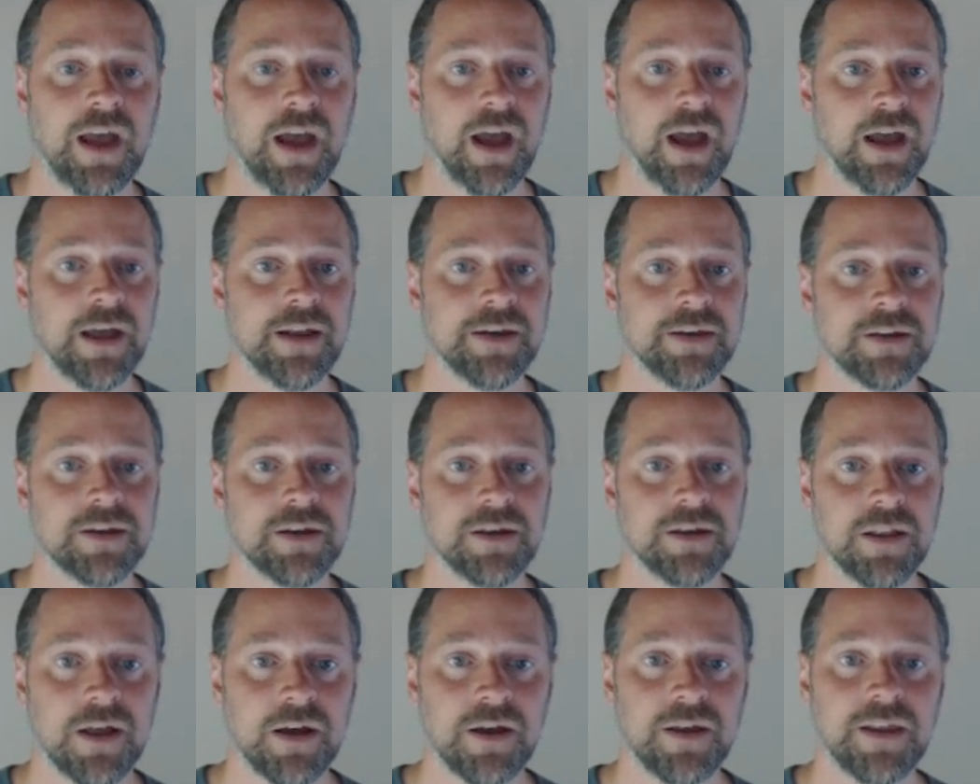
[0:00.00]
and
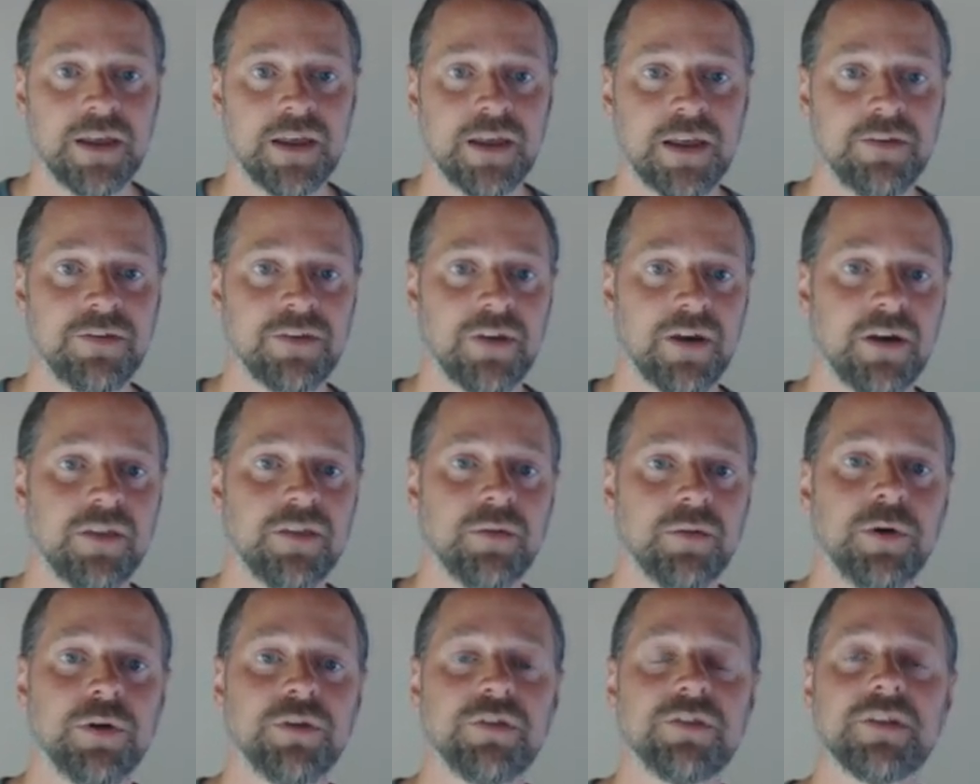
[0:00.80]
collidees are
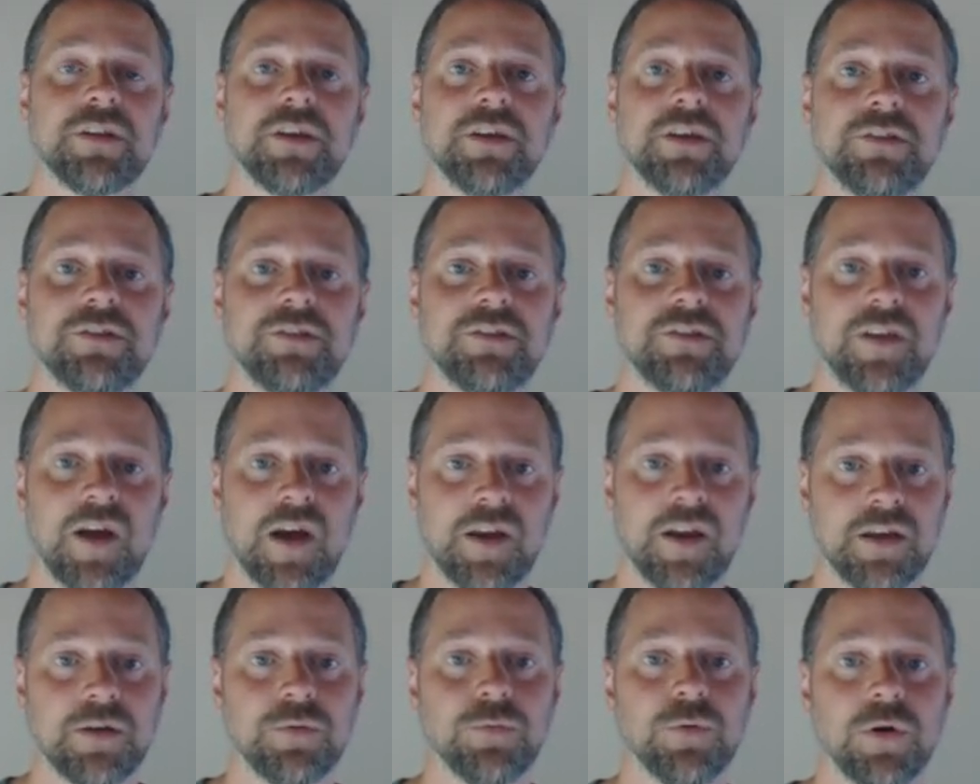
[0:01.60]
the mostly
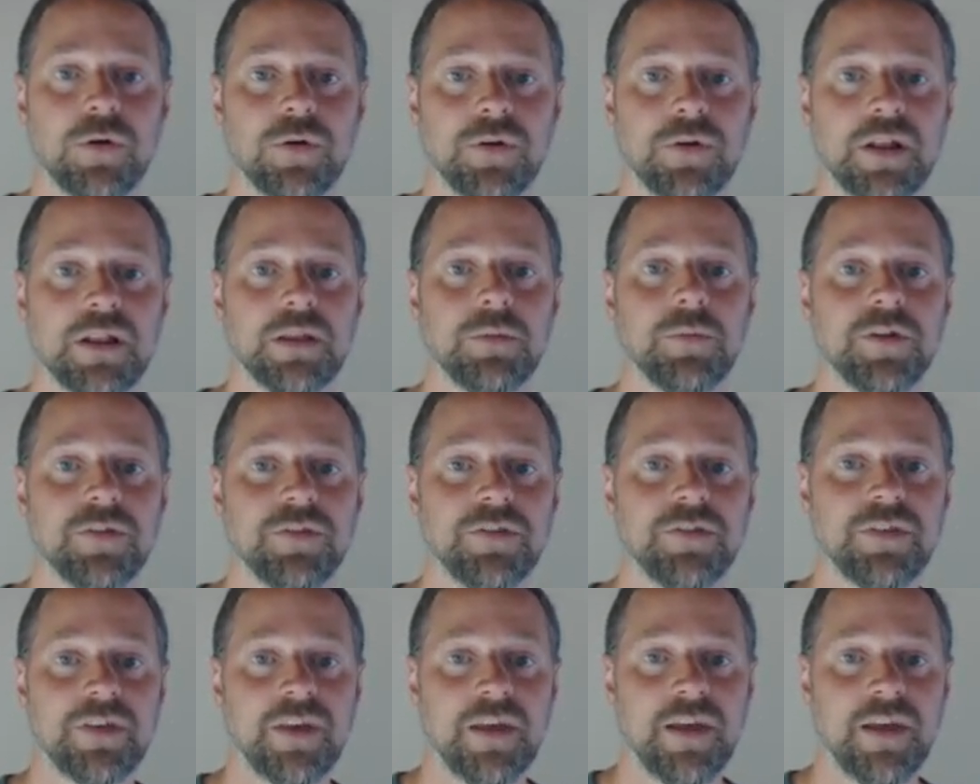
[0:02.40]
static world elements.